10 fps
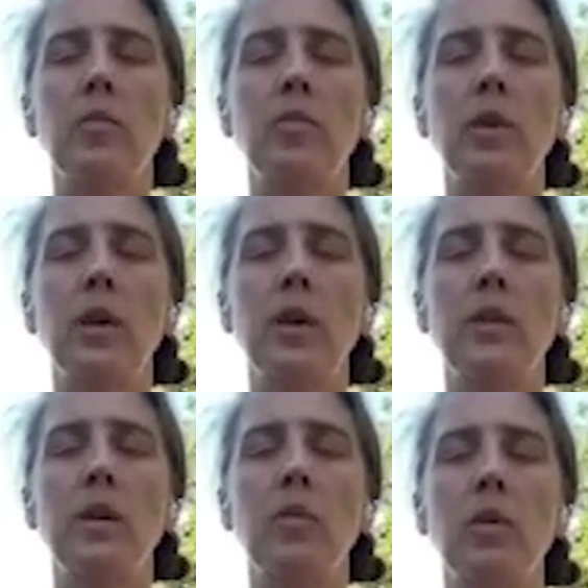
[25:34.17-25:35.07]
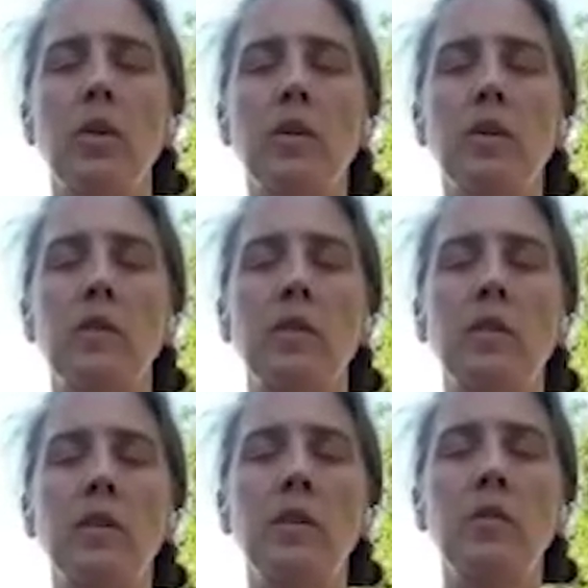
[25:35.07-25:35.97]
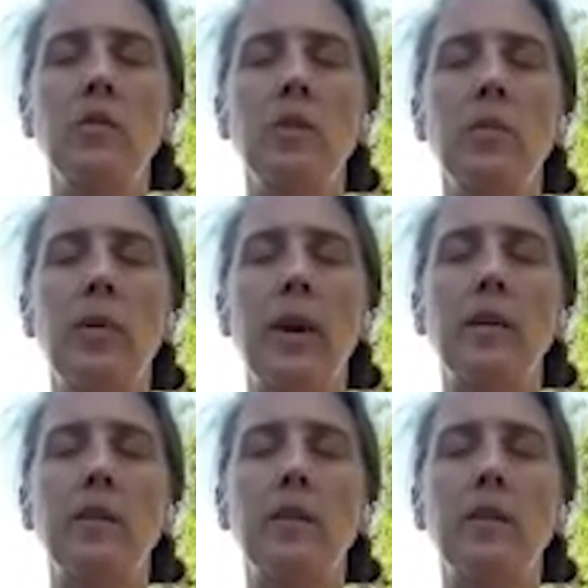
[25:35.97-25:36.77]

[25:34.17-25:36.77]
bringing the awareness continuously back